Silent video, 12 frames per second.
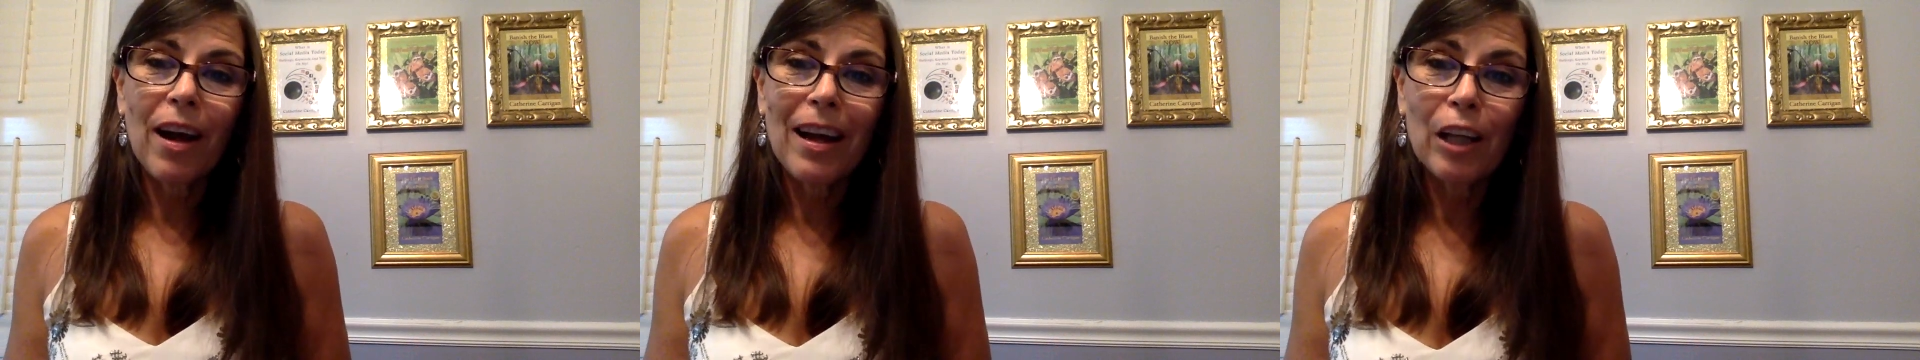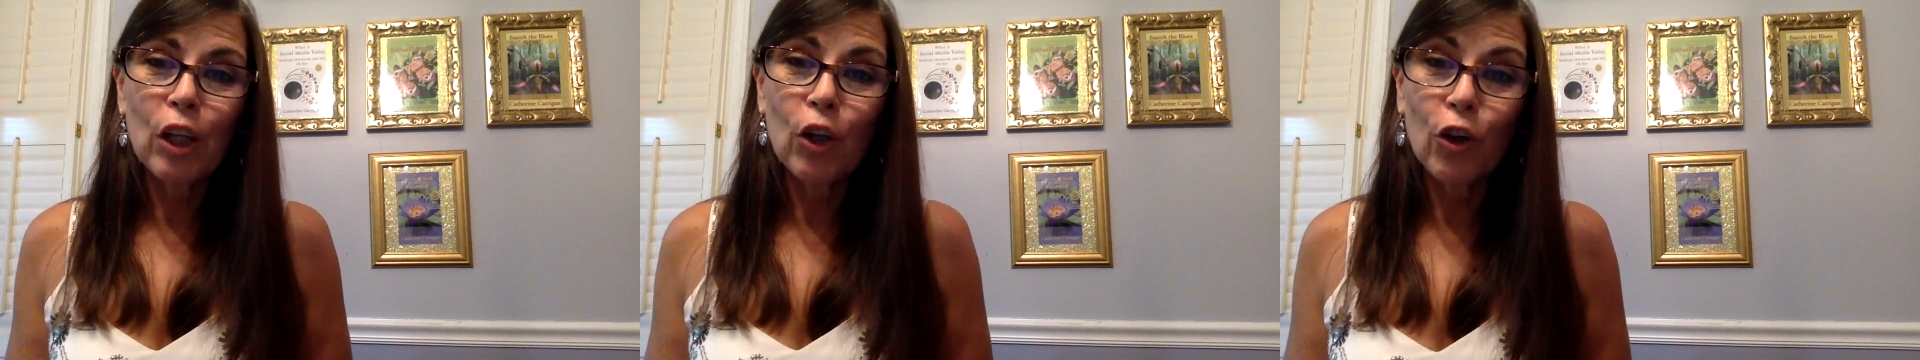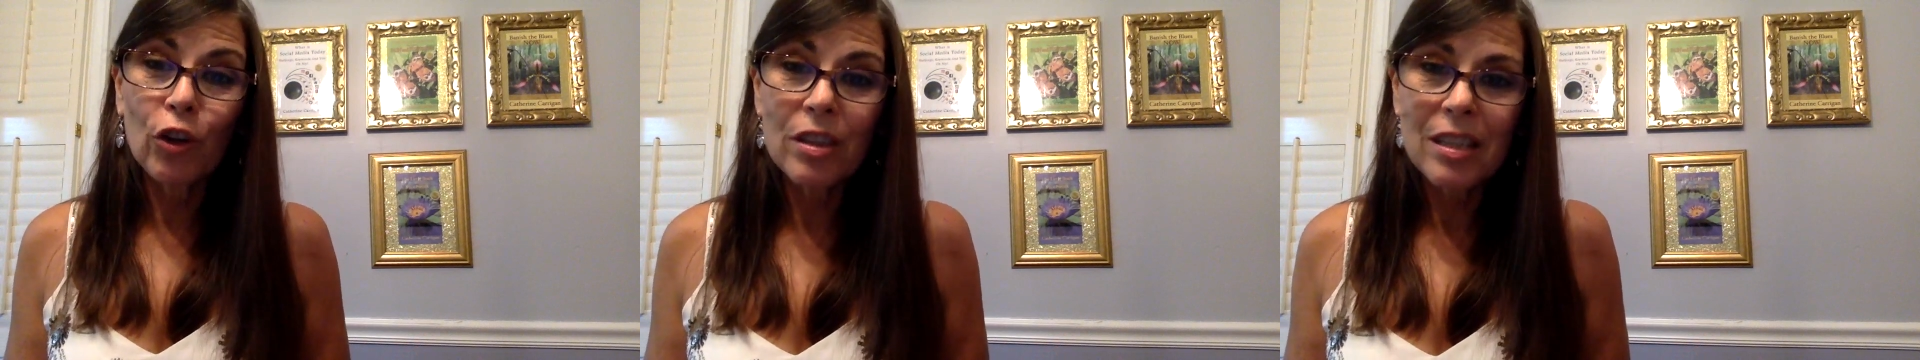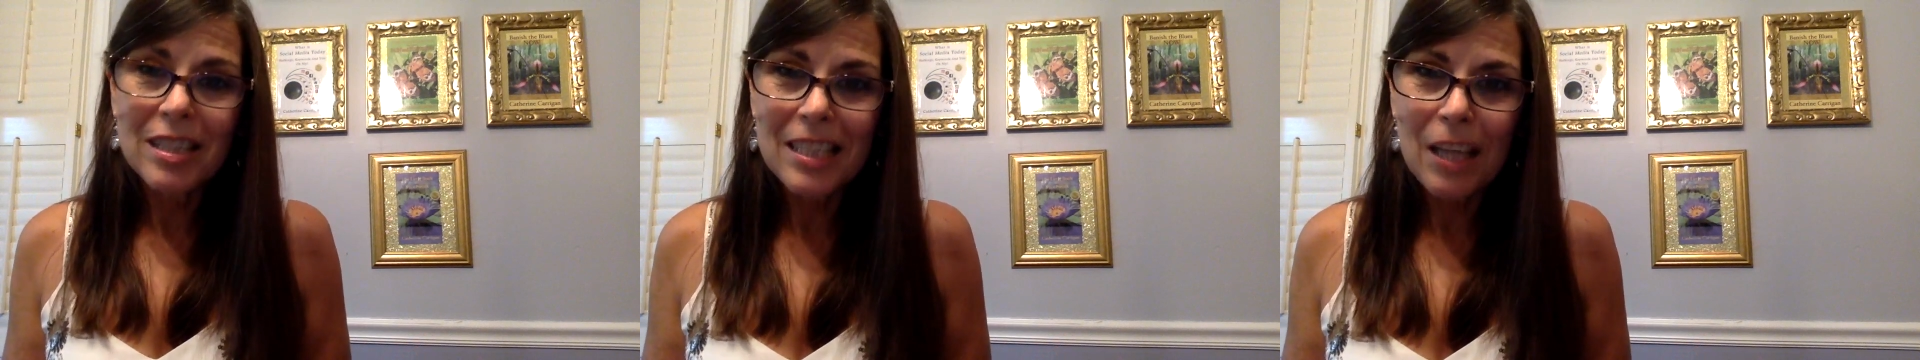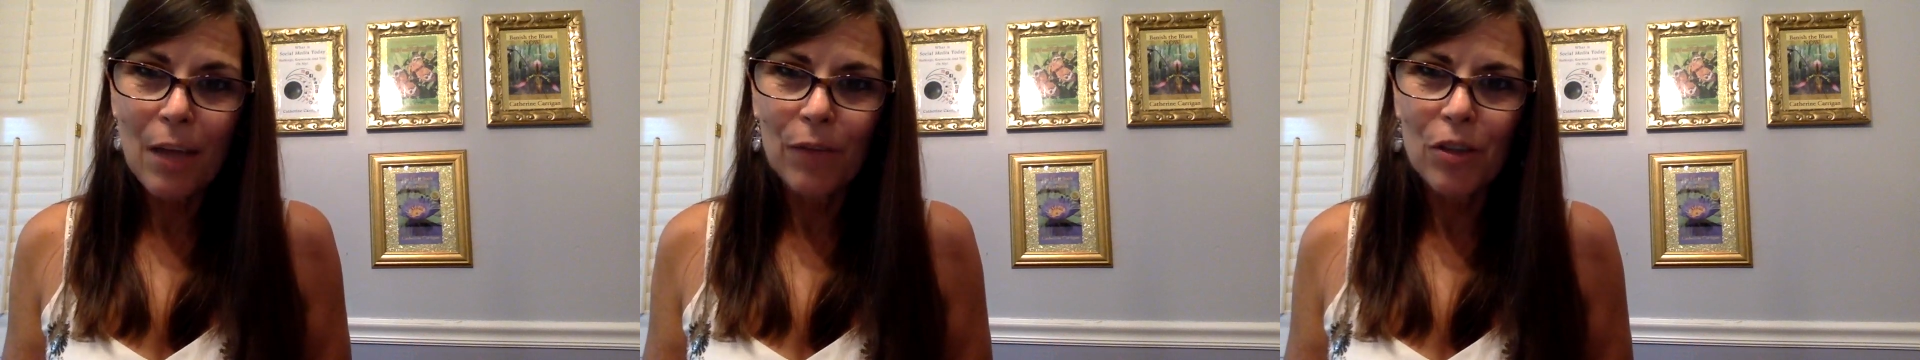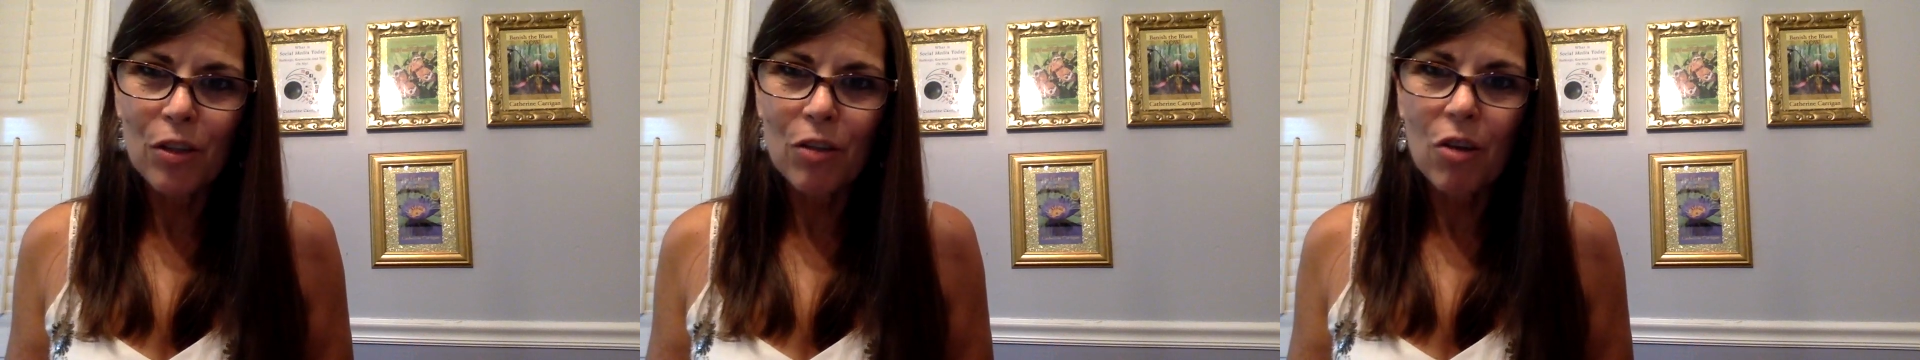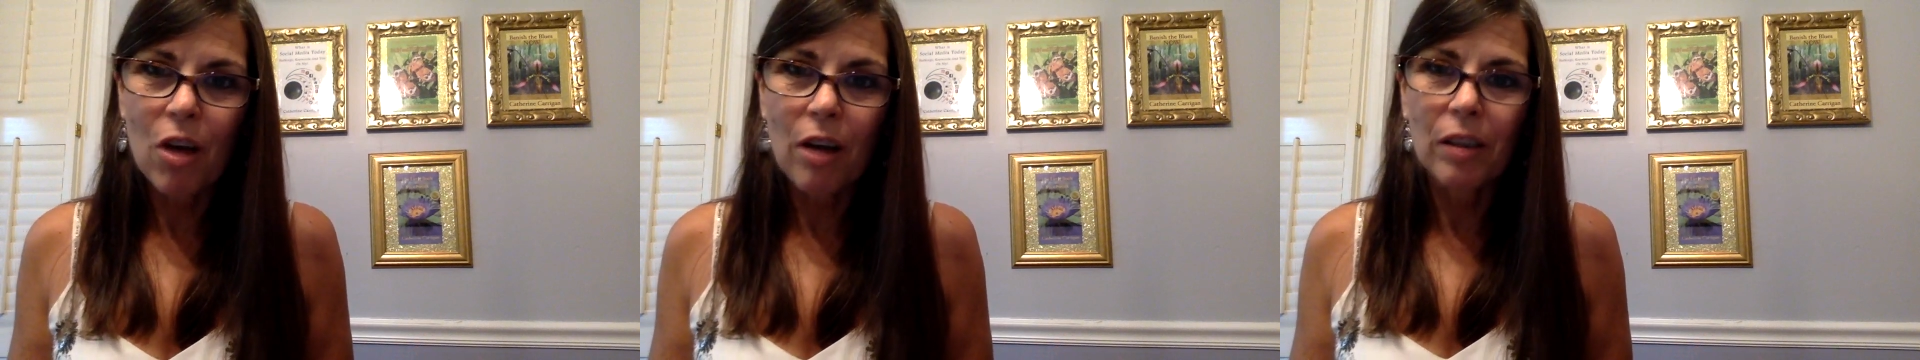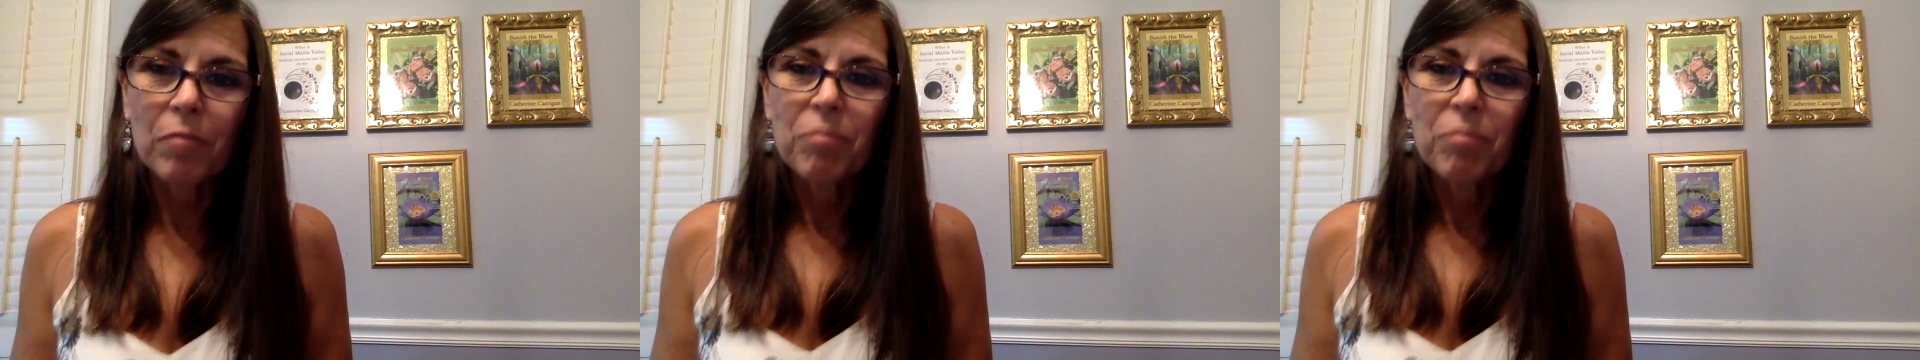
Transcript: I learned self-destruct,